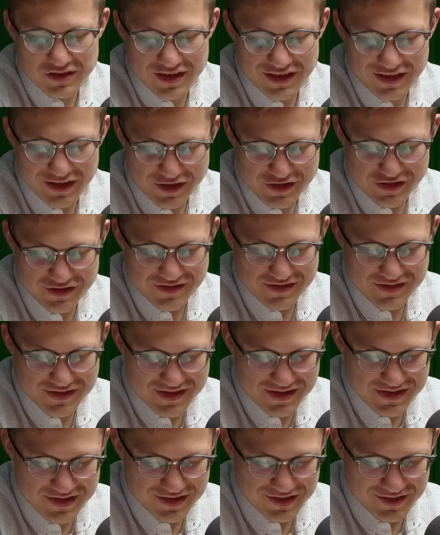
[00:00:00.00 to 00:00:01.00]

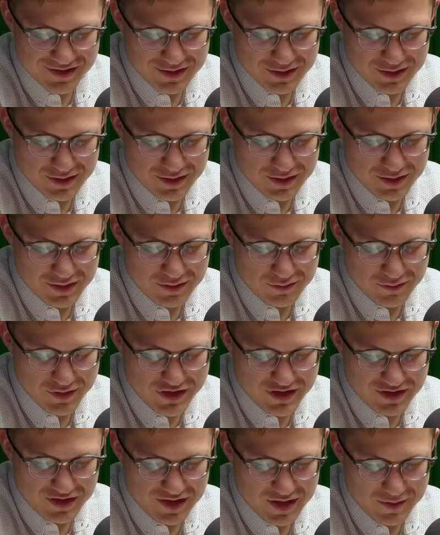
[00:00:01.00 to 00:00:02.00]
elections,
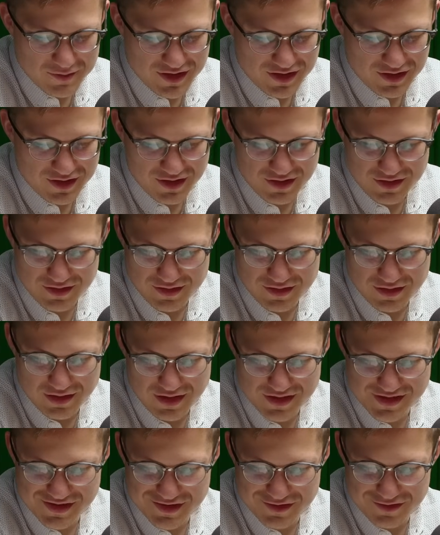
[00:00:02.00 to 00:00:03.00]
which are coming in
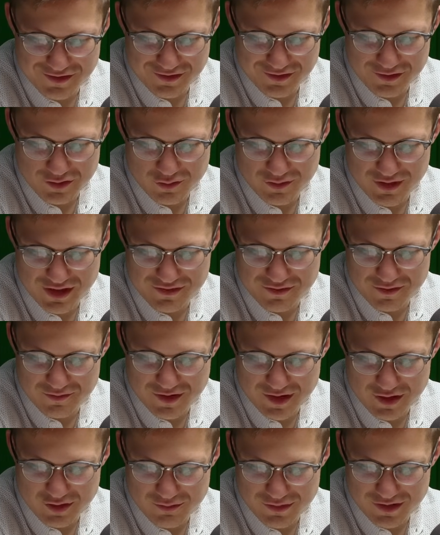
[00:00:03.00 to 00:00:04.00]
less than 2 weeks
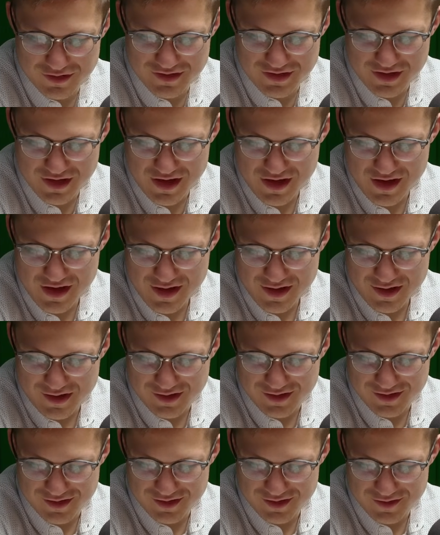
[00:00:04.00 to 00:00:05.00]
from now, but
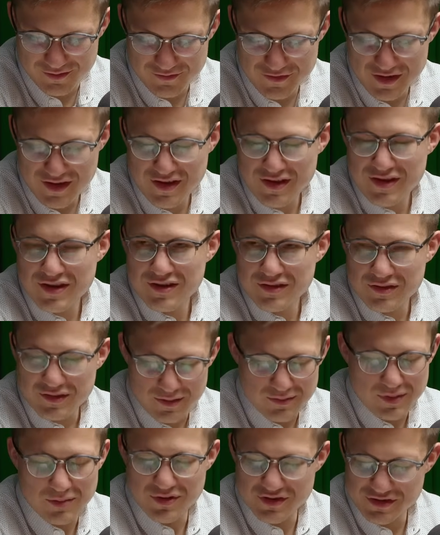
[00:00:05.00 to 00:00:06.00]

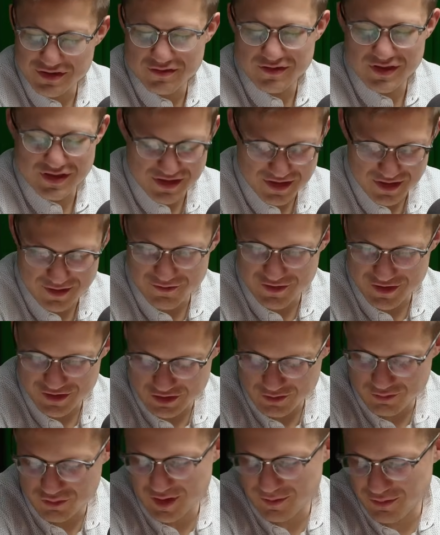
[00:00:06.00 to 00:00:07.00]
to je blbost, to vystřihám, protože
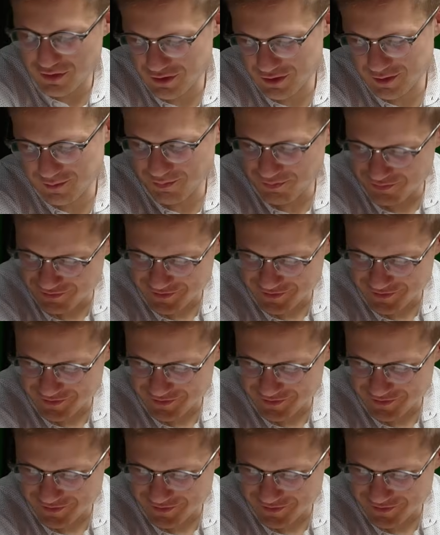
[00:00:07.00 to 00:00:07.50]
to půjde potom.